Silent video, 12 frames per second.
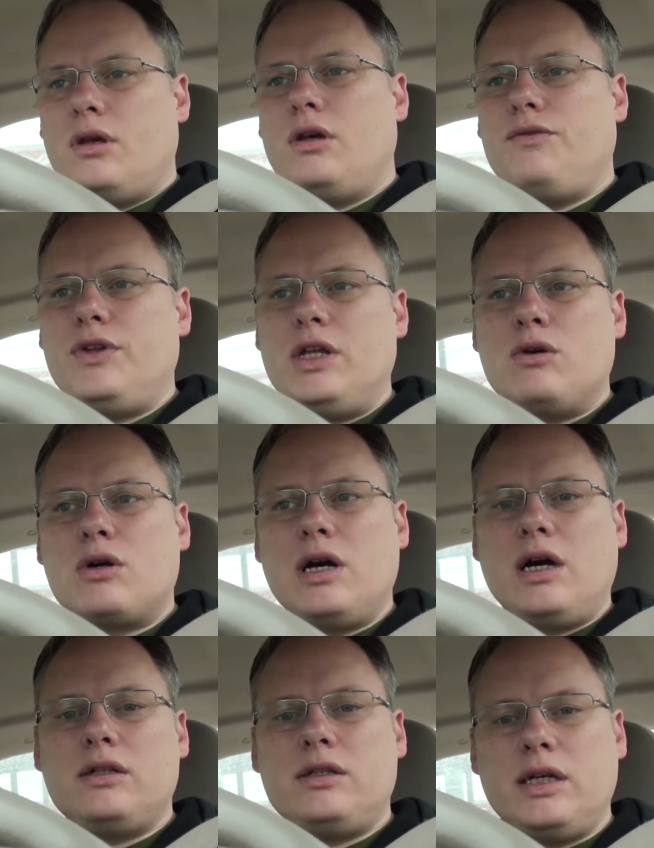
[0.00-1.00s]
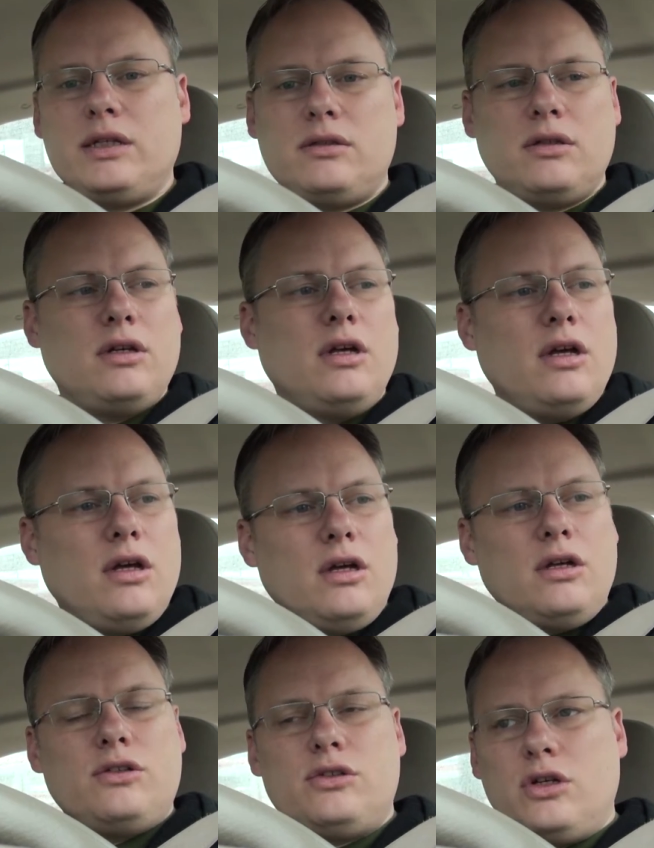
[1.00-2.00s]
and video
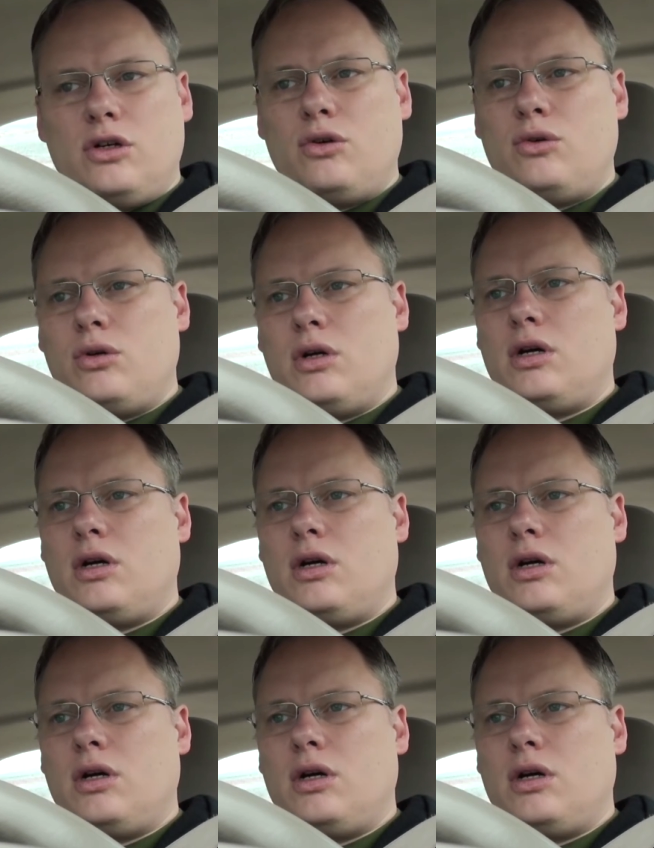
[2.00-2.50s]
content. So,